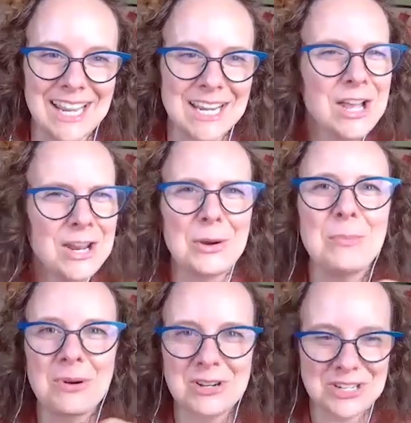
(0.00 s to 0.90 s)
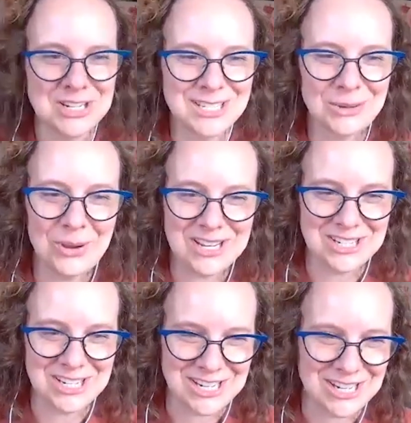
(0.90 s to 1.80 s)
Like, no, abortion is the wedge
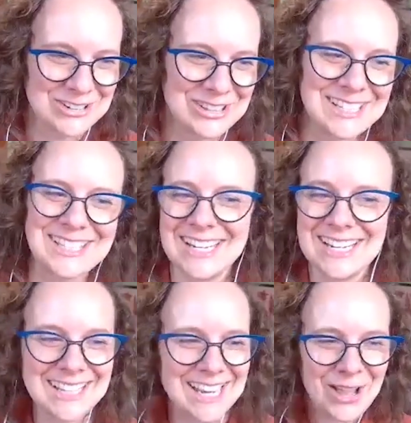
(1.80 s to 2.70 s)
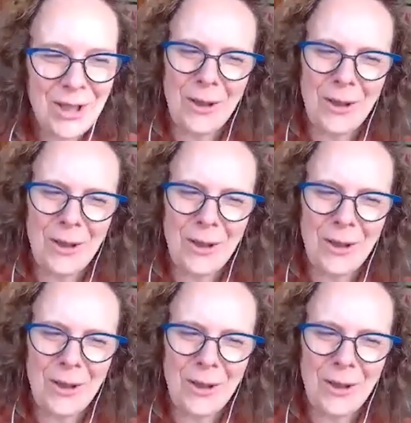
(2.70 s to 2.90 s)
issue that's gonna like